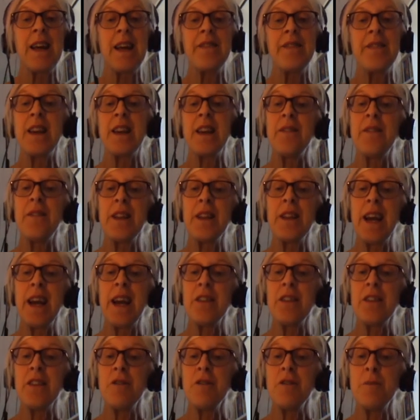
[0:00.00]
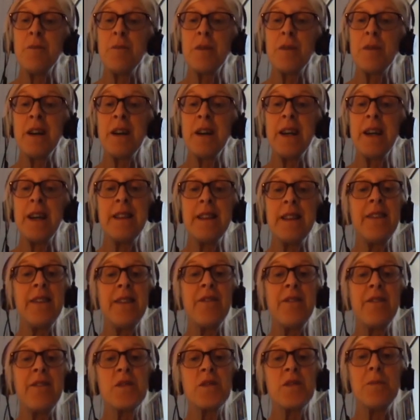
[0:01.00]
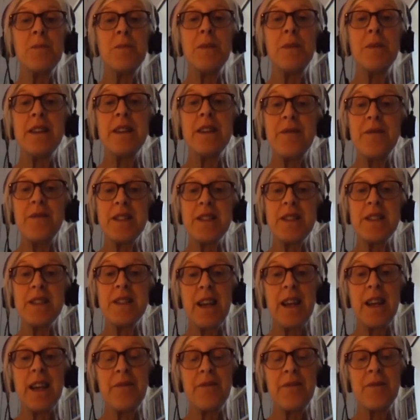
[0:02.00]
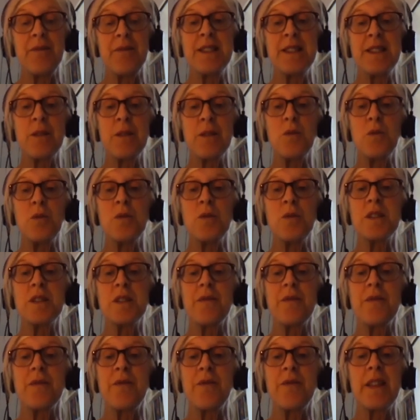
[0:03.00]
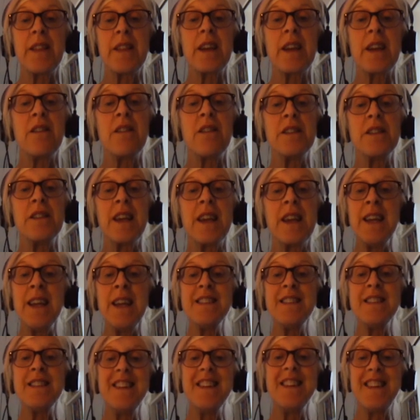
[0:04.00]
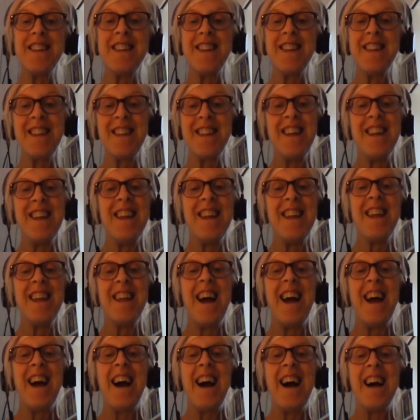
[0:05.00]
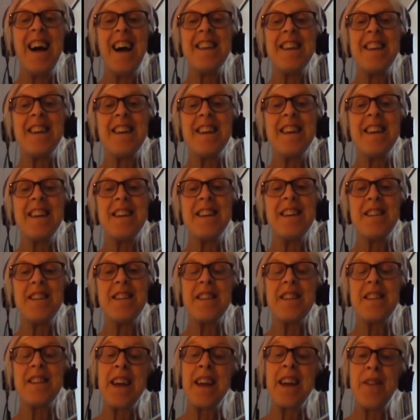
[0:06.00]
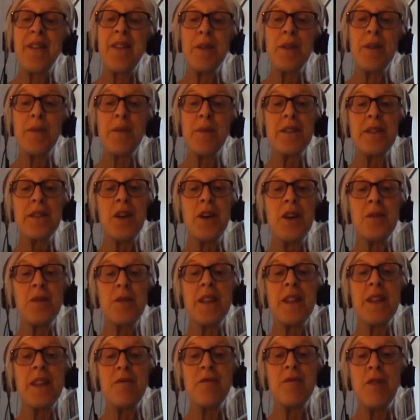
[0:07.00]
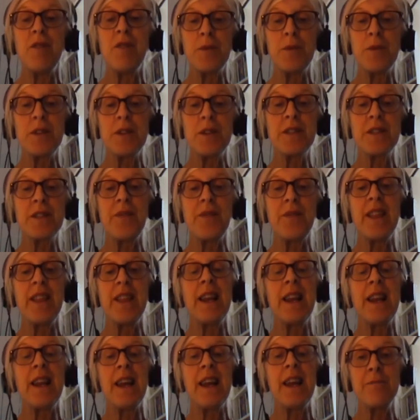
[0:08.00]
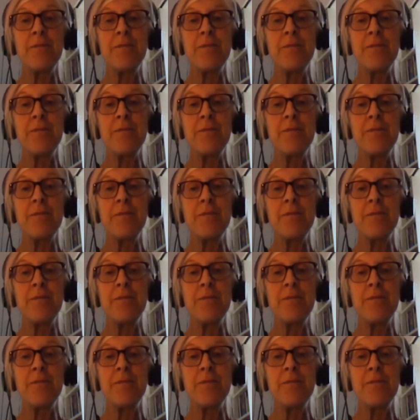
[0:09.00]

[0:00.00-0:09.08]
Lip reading: And the lovely Hannah and Brian, they've also been to visit the wards via the garden gate. And they're very well known within Redwoods for their